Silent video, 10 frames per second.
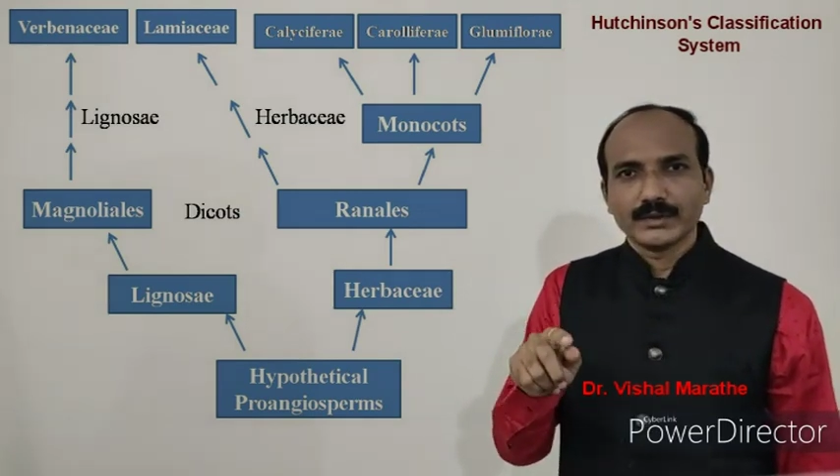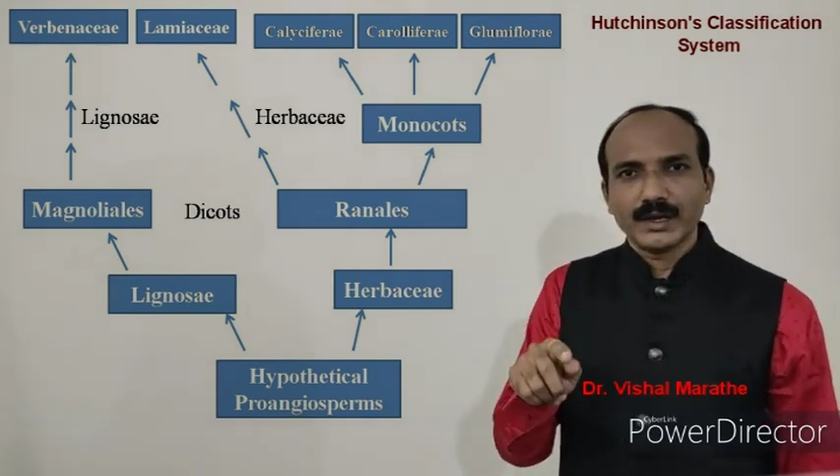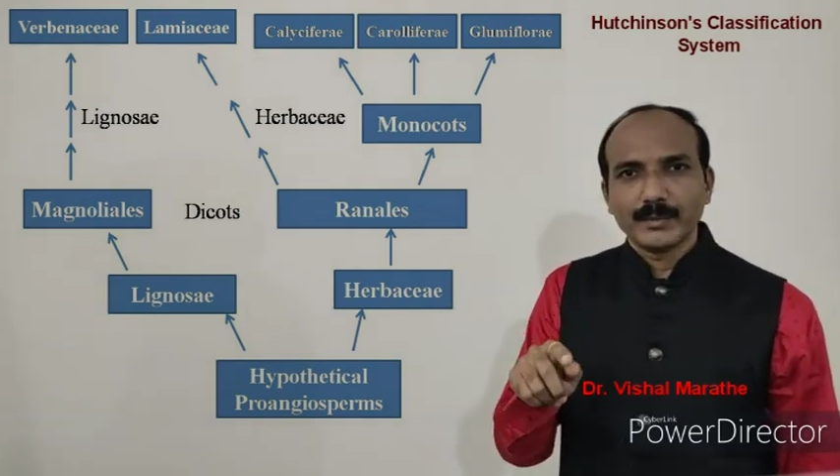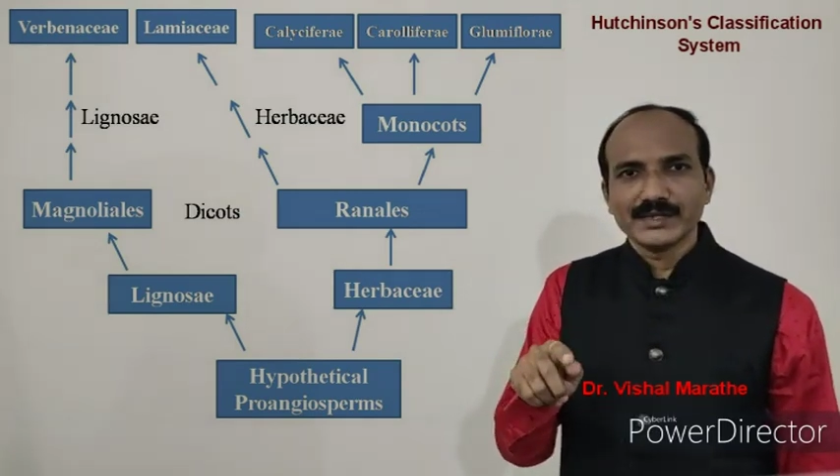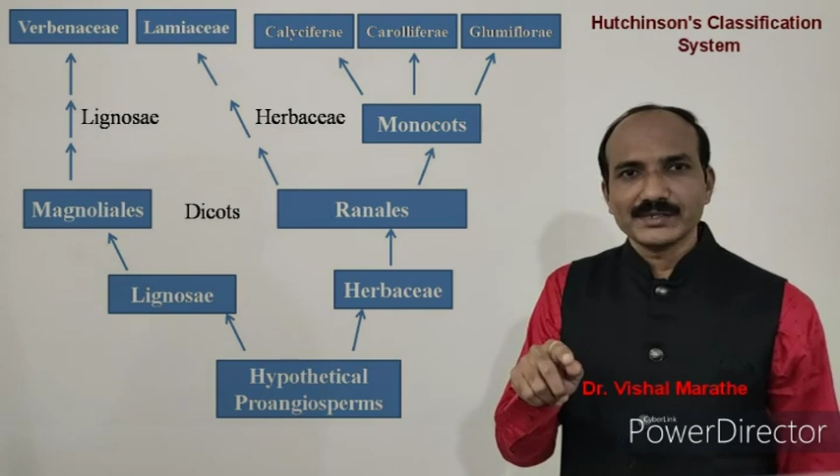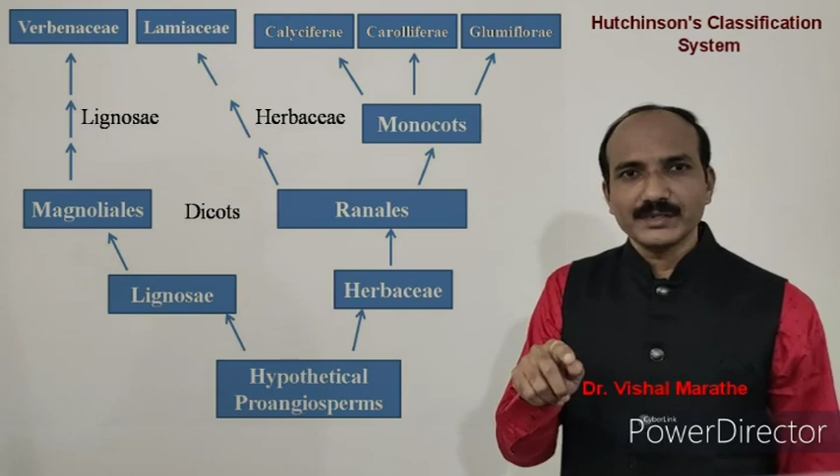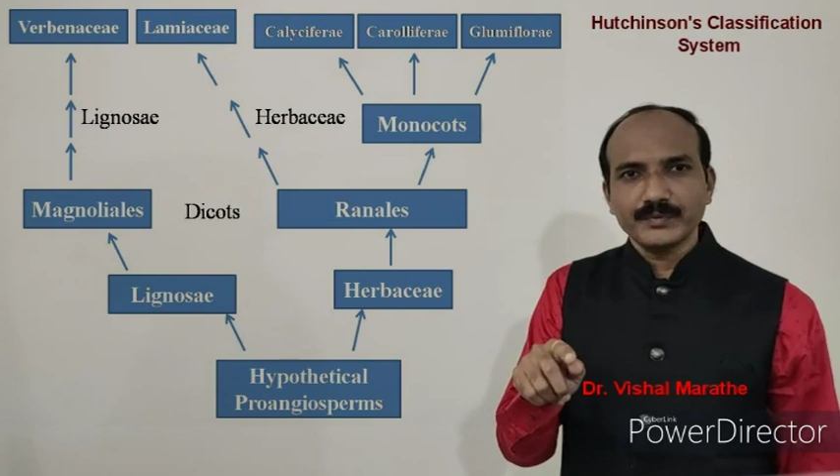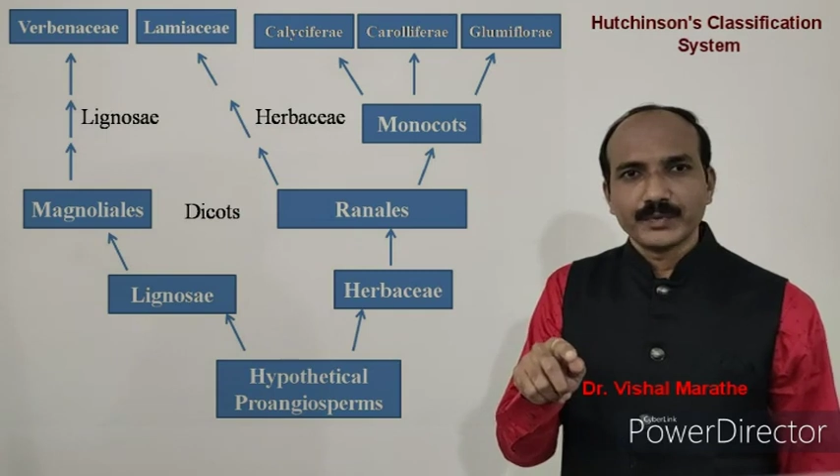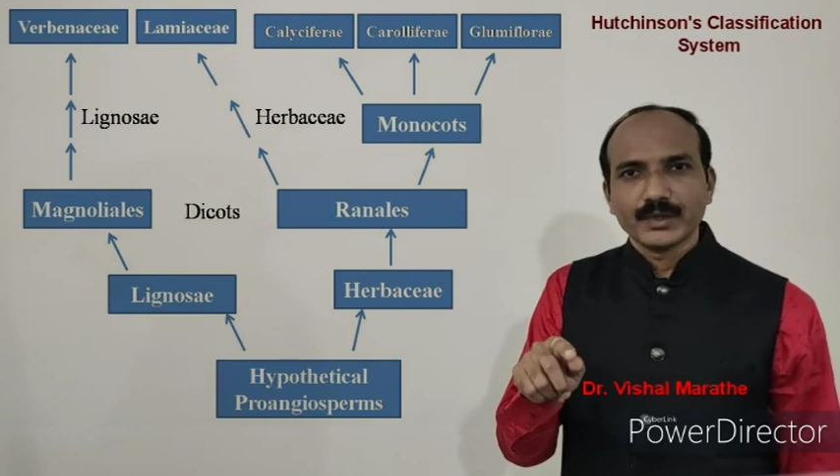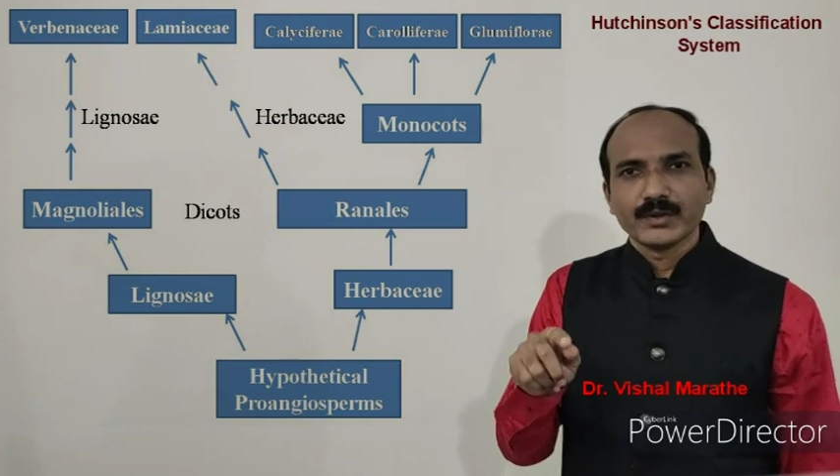
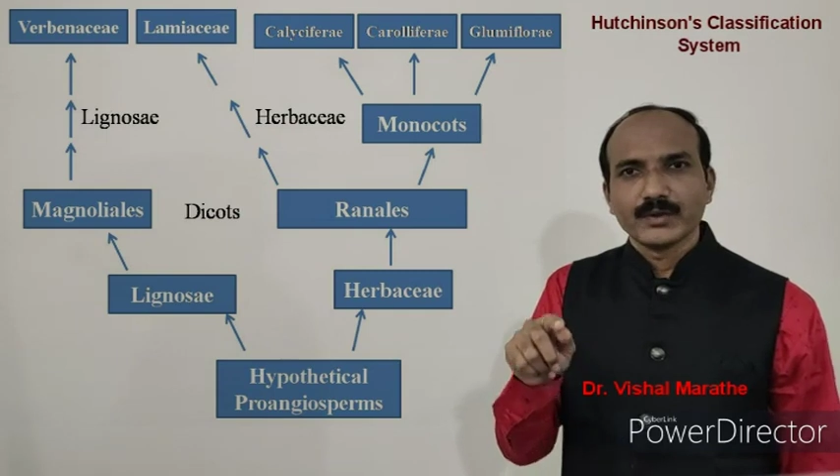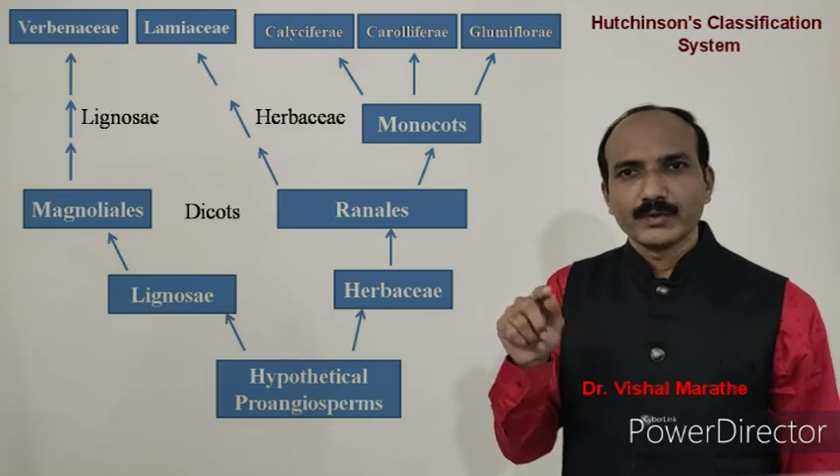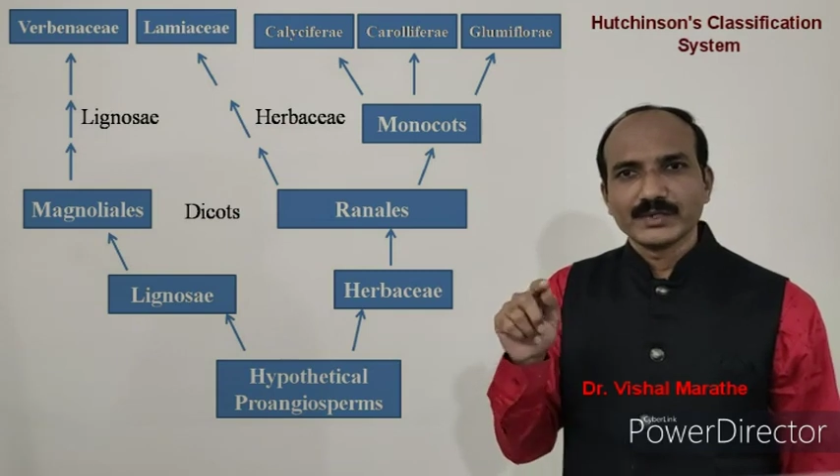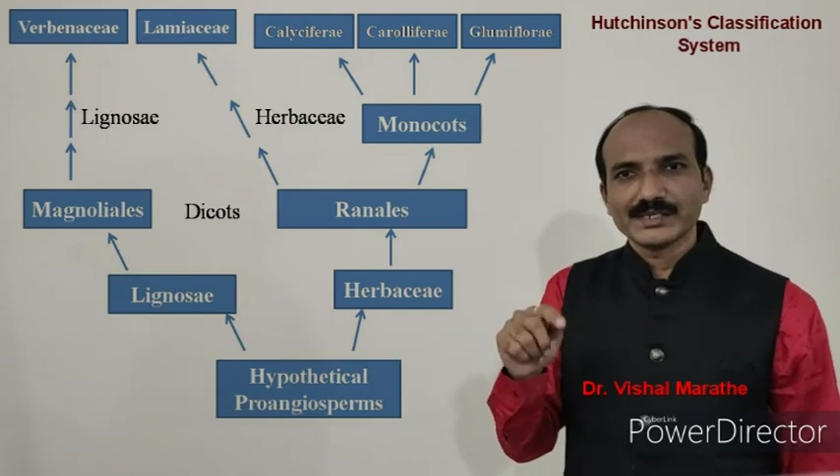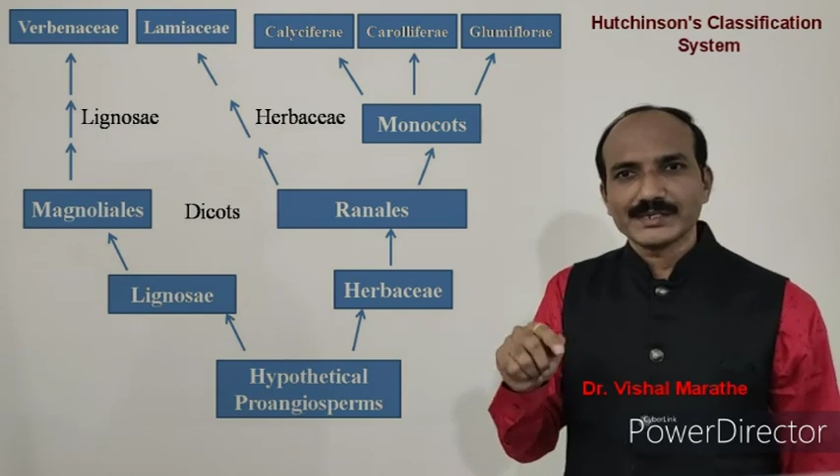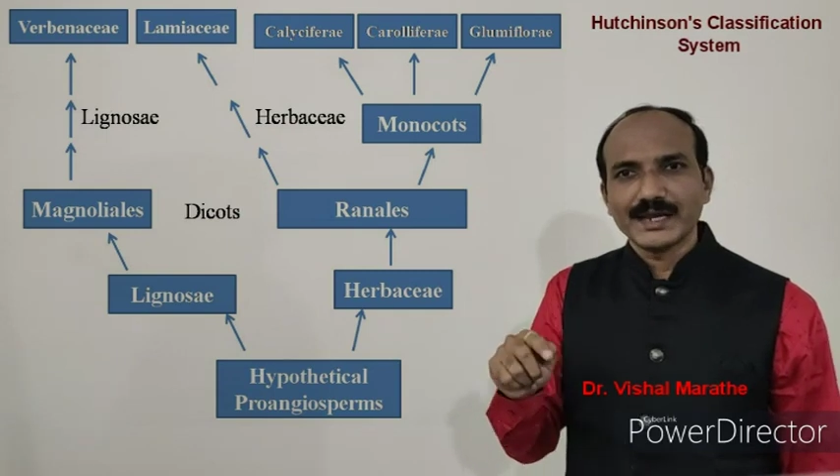Herbaceae, which